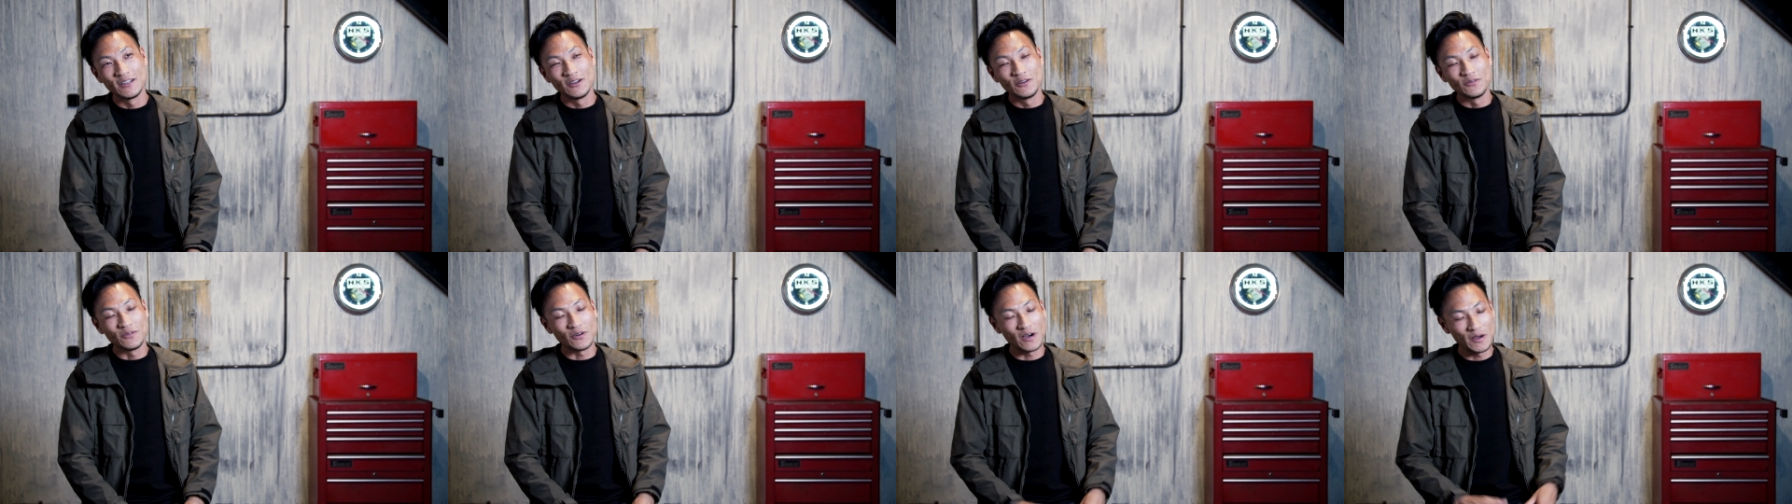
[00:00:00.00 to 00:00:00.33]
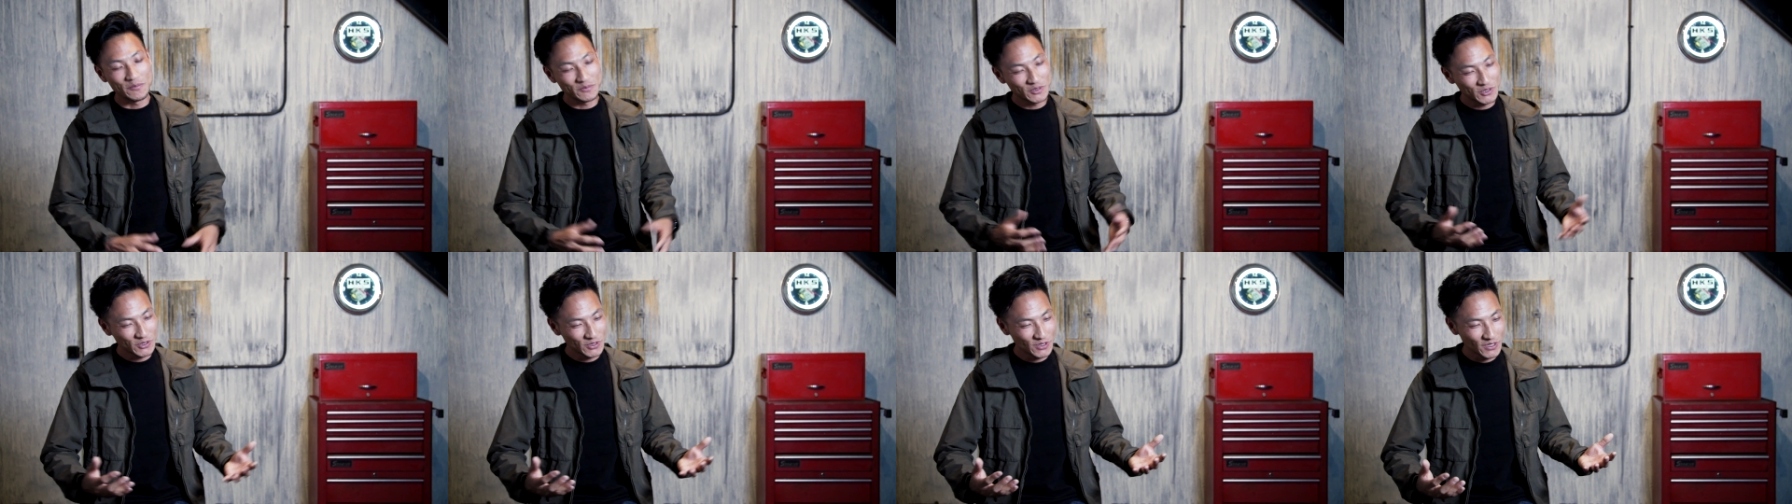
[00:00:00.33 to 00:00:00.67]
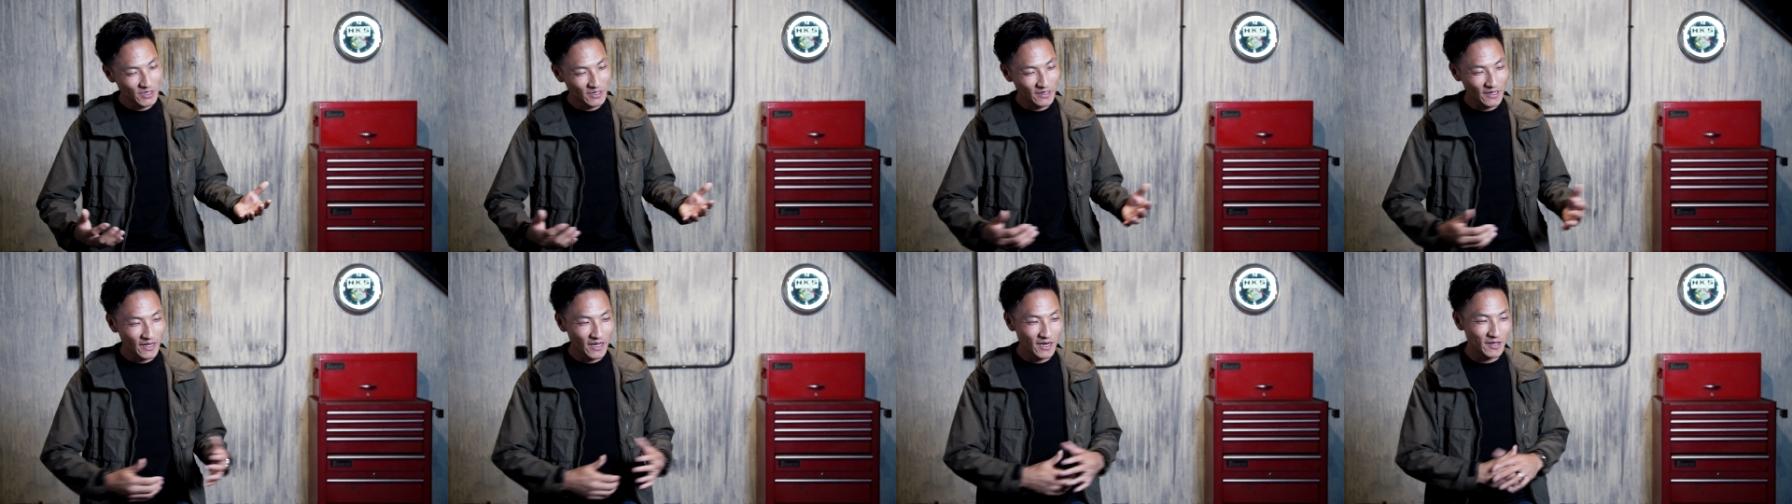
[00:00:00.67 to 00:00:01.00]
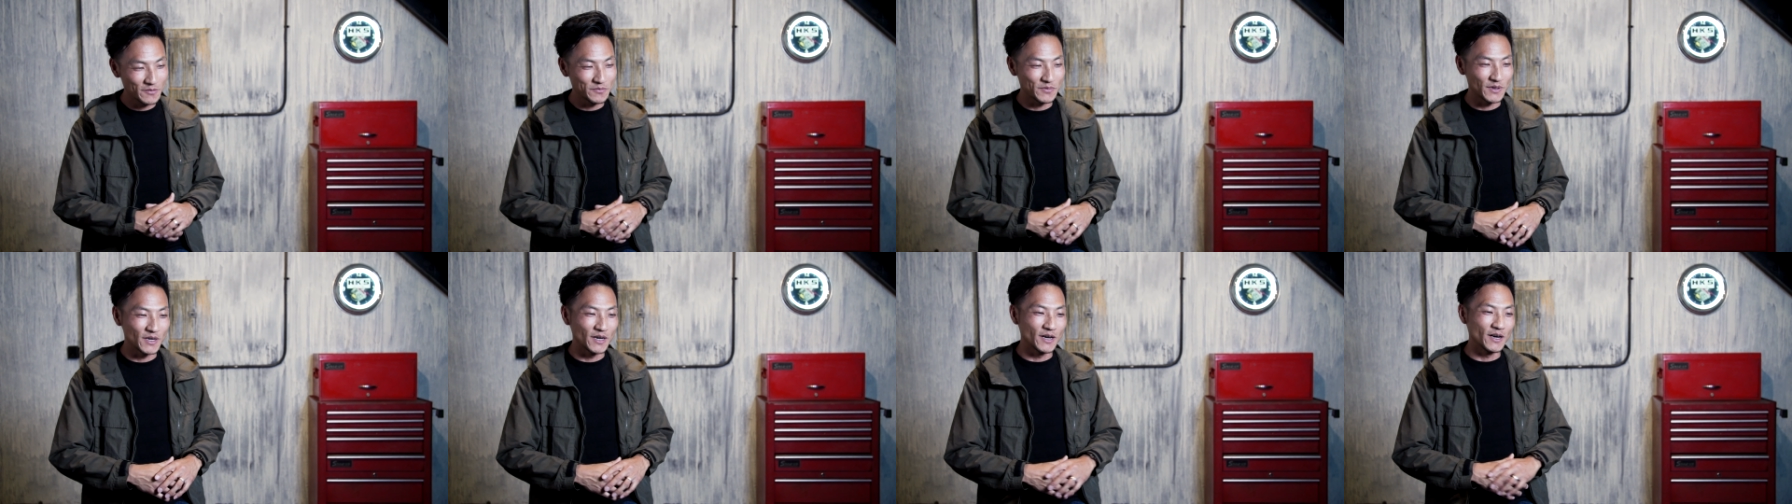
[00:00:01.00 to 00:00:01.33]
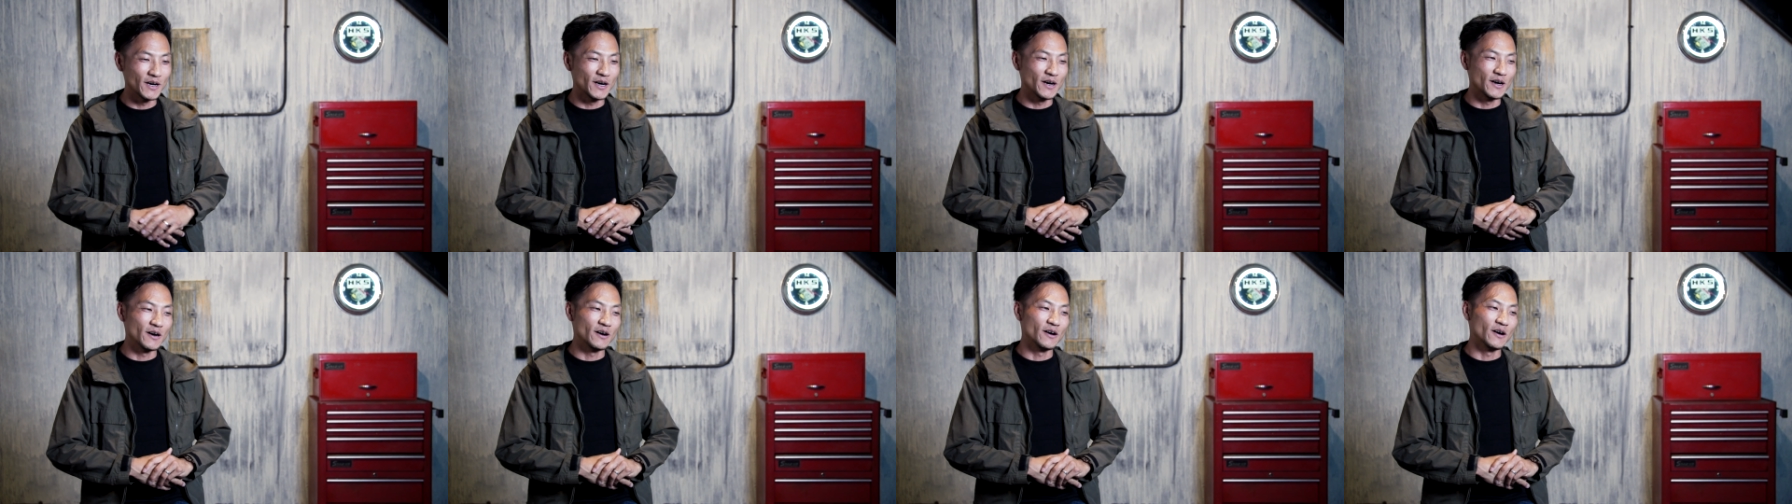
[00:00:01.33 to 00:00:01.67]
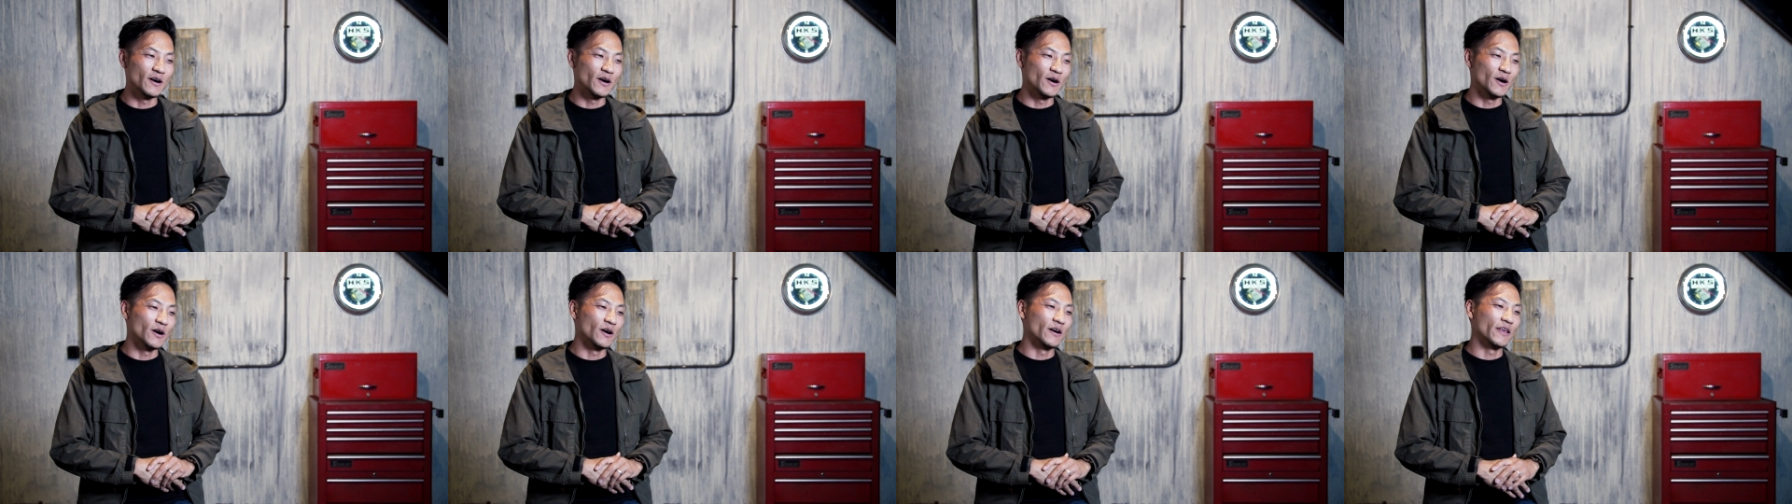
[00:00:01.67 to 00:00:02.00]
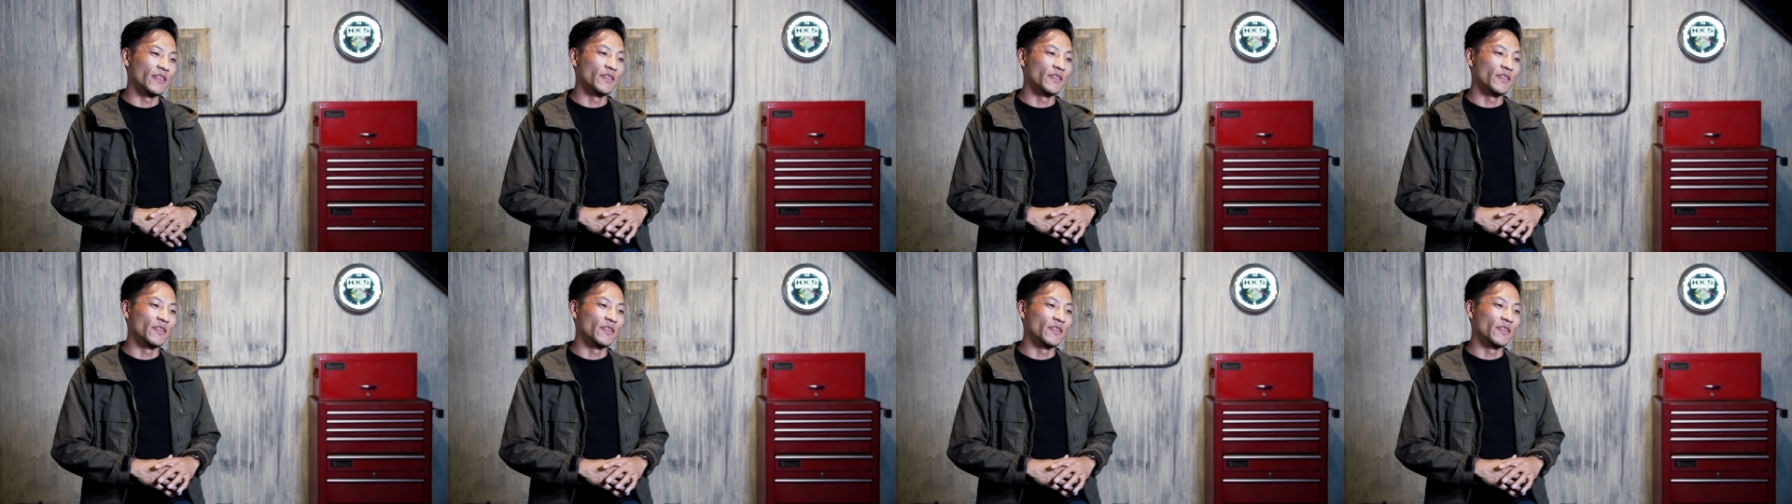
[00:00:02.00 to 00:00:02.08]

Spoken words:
Well, I'm sure a lot of